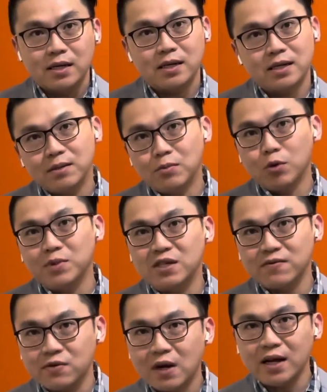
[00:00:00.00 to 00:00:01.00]
In moments
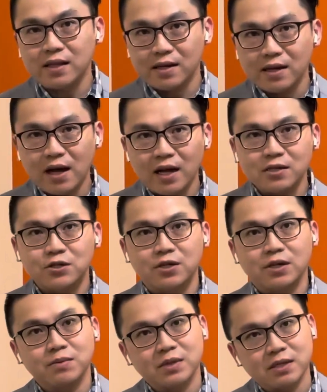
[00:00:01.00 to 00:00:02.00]
of trial and
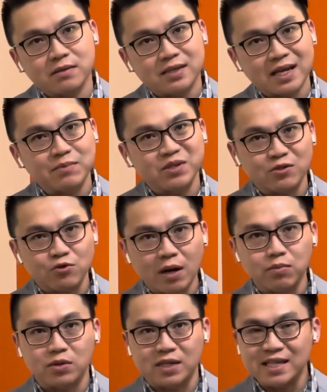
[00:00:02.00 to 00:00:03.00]
hardship, in times of
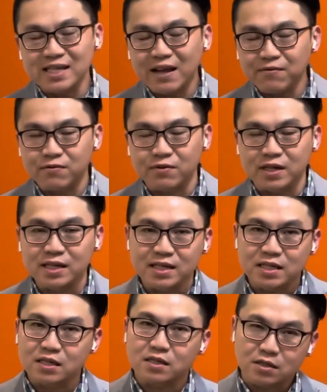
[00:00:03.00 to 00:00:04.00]
trouble and suffering,
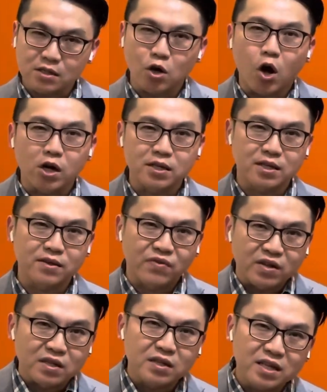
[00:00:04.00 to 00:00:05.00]
is God
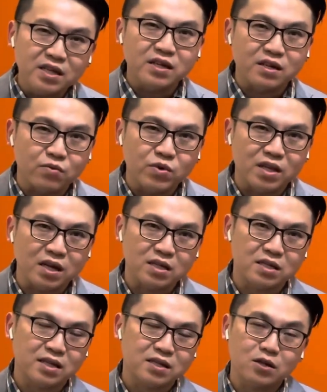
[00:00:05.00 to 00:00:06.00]
even here with
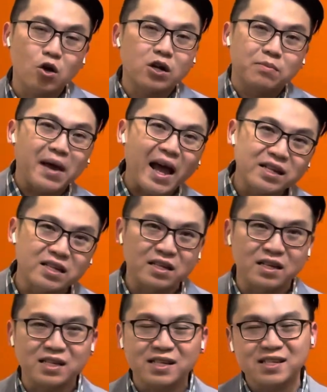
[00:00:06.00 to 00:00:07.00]
us? Has God abandoned
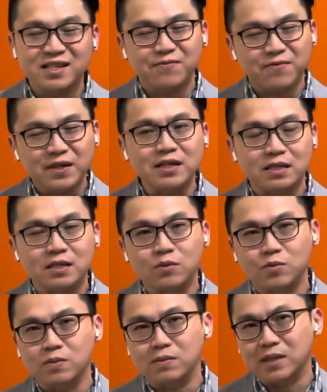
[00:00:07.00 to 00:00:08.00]
us? Because it feels
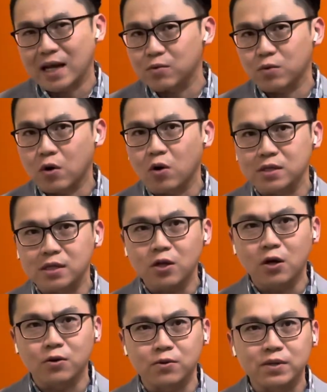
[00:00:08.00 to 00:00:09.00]
like we're all
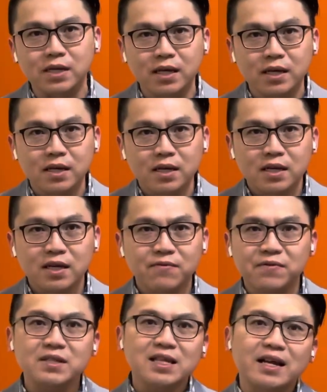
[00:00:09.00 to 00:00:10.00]
alone. It
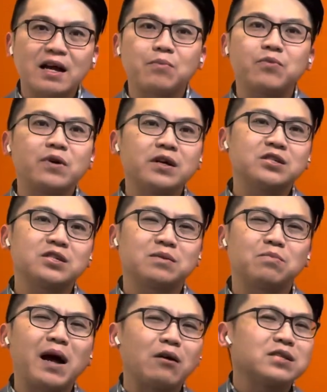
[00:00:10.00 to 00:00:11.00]
feels like our prayers just
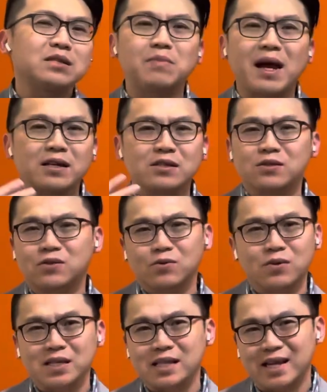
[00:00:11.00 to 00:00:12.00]
bounces back
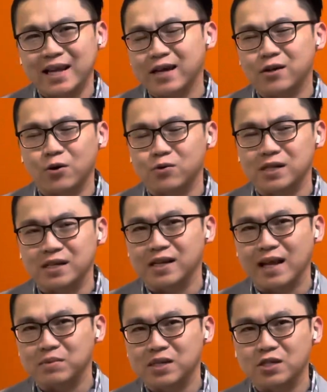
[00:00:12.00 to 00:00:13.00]
to us like echoes in an
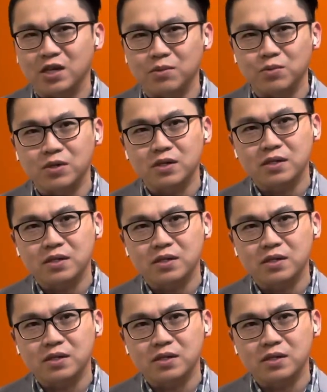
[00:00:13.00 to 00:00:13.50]
empty chamber.